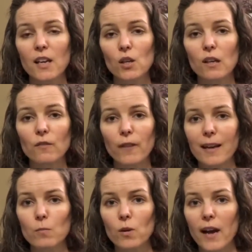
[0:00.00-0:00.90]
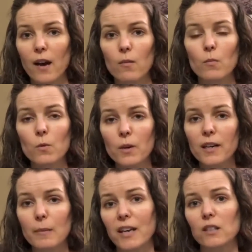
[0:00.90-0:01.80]
You can find out more
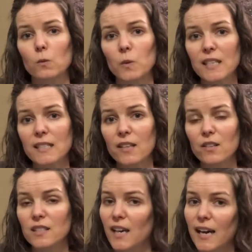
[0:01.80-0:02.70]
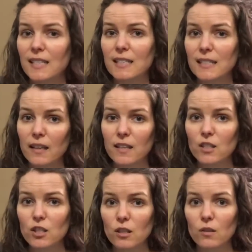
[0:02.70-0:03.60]
about the Reseller's Guide to Selling
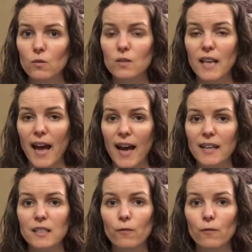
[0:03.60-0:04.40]
Shoes at